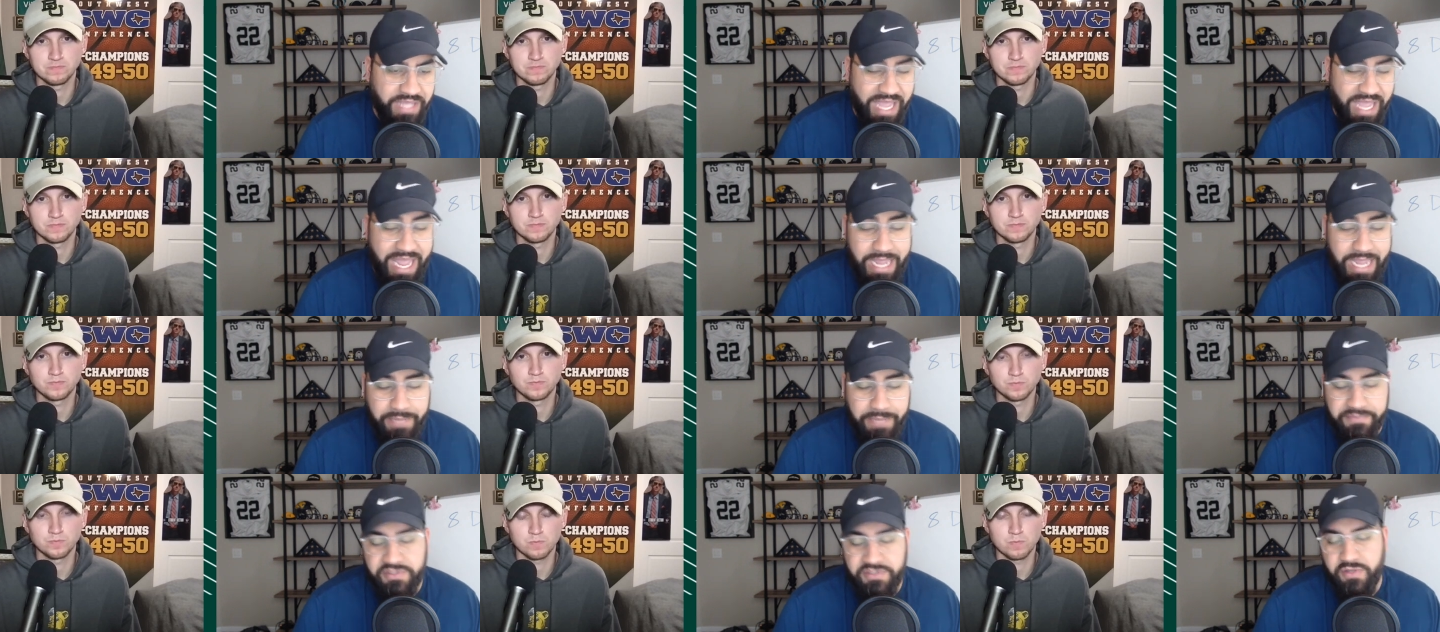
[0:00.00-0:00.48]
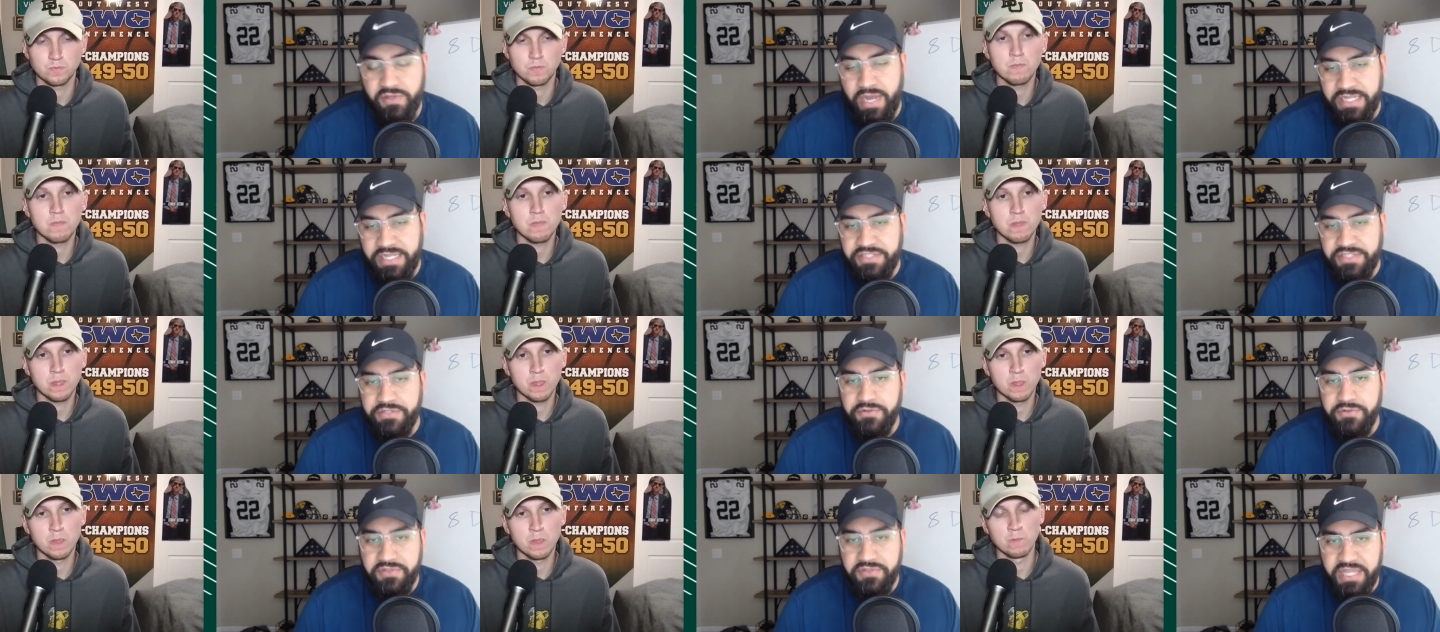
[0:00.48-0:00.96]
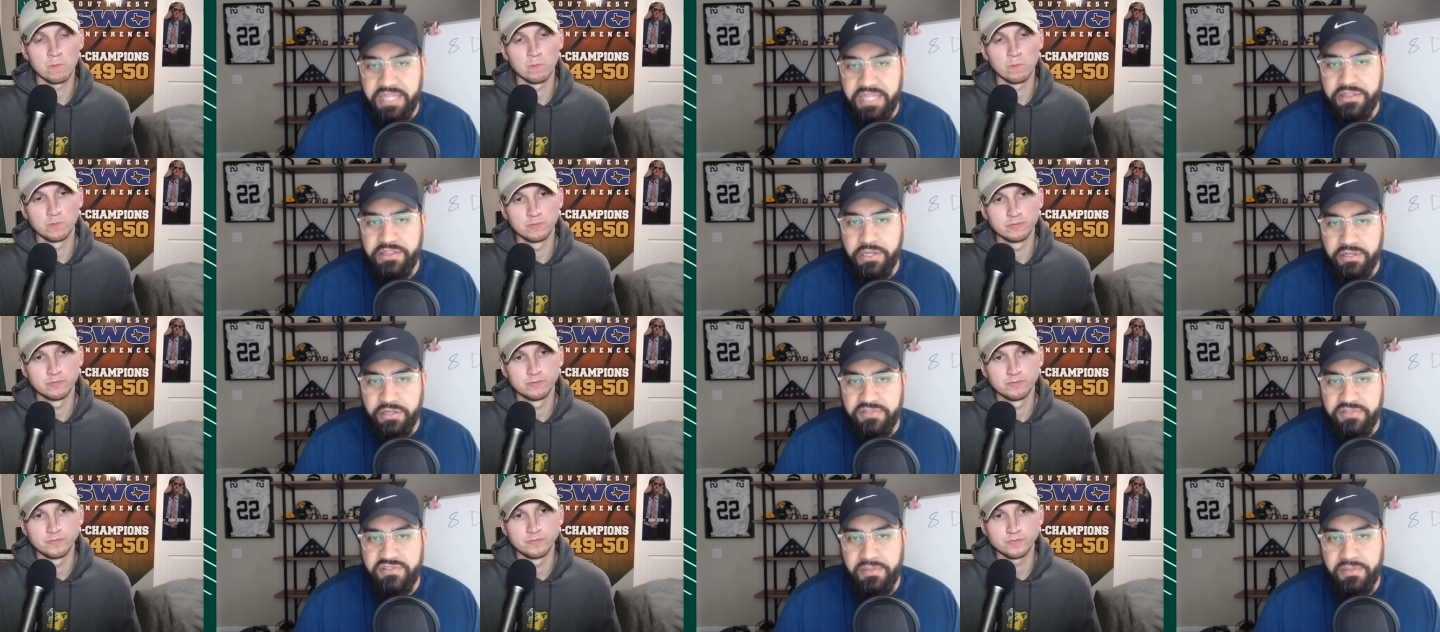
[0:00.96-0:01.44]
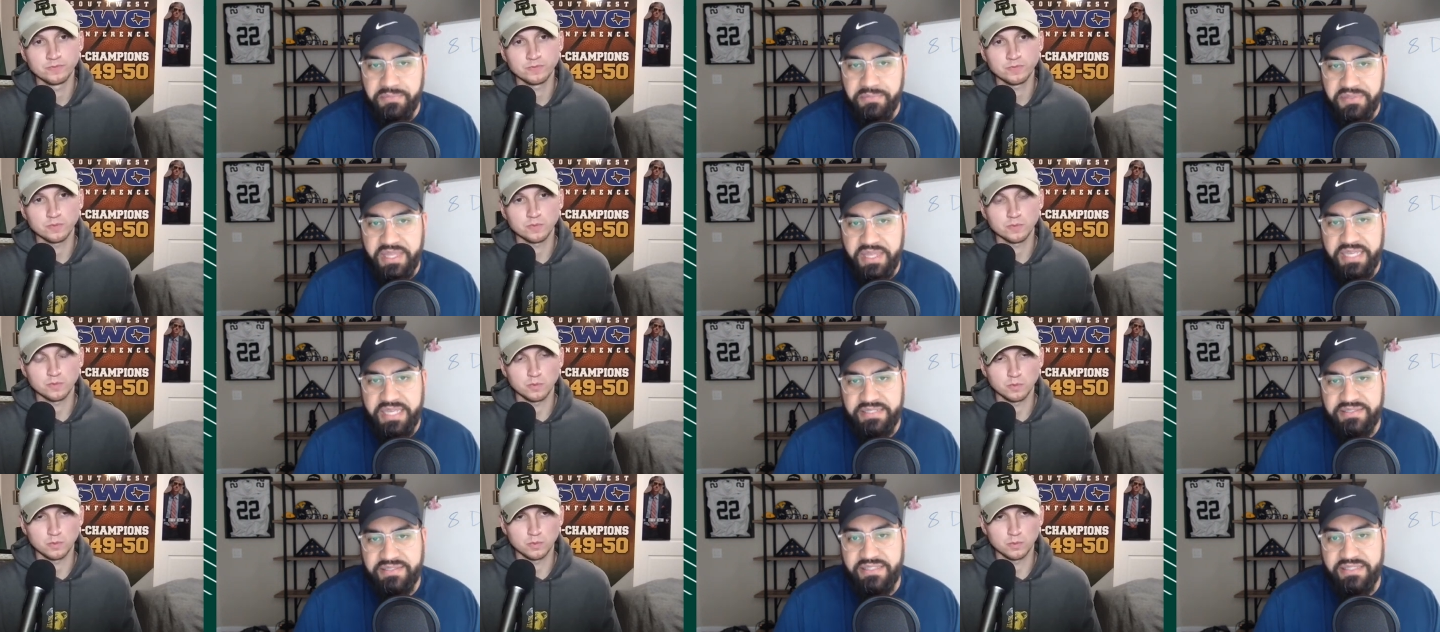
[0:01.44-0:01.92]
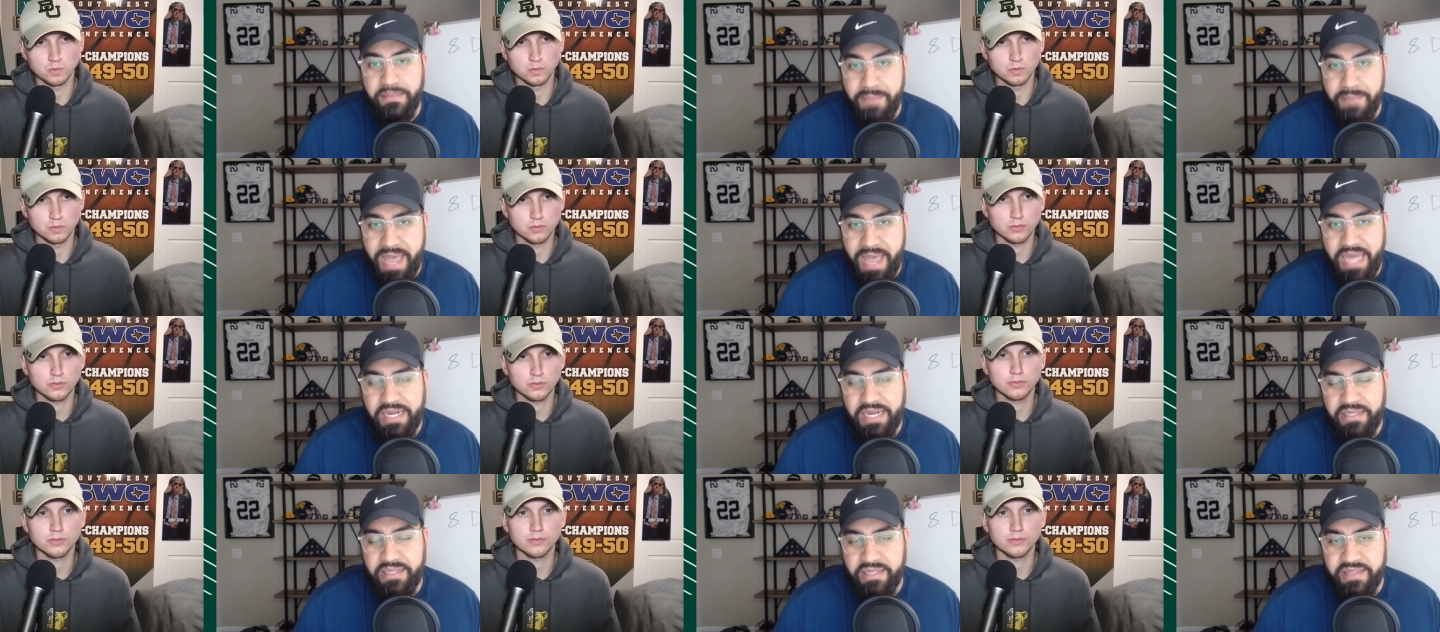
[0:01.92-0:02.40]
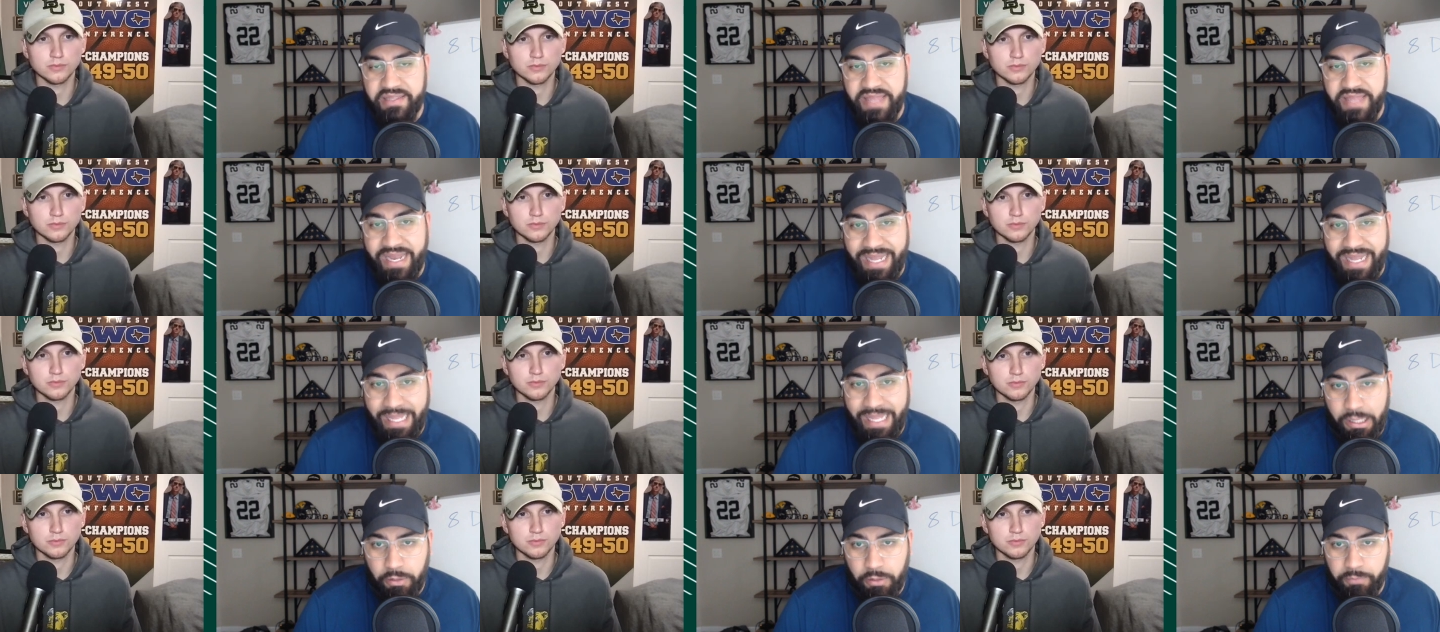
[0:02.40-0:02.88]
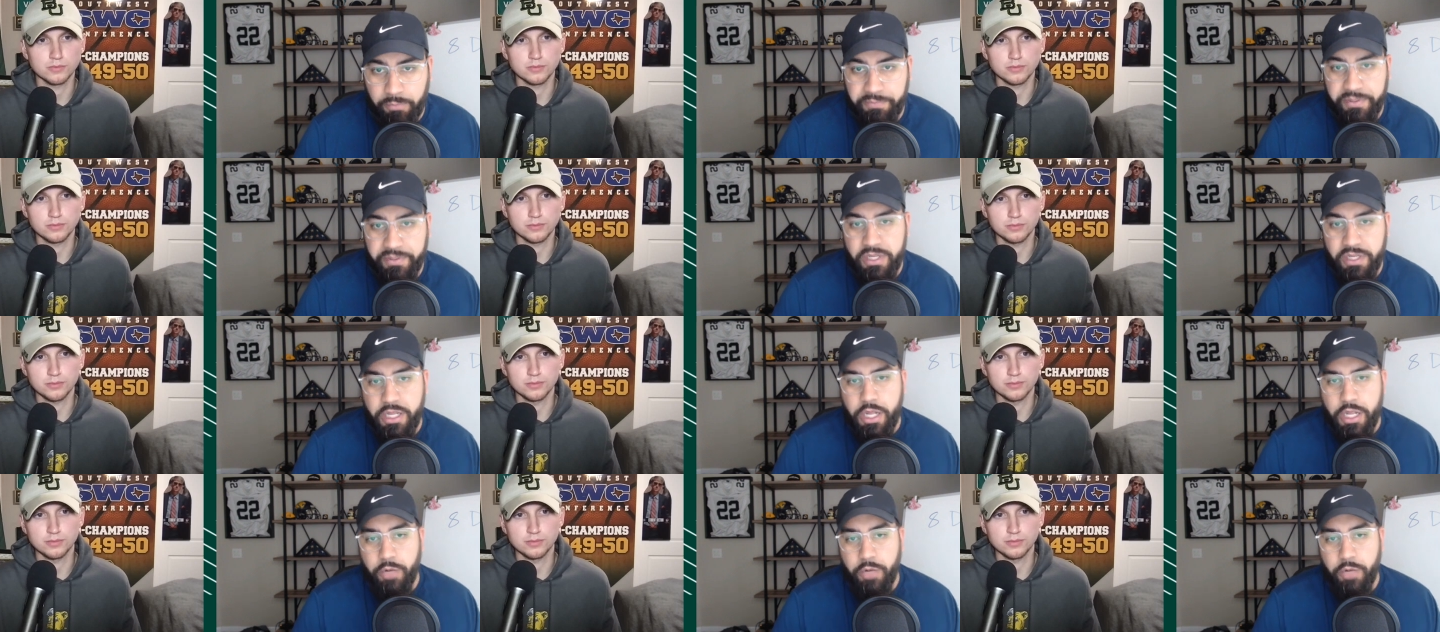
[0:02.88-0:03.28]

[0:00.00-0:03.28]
Speaker 1: game so i do think there are some things schematically that help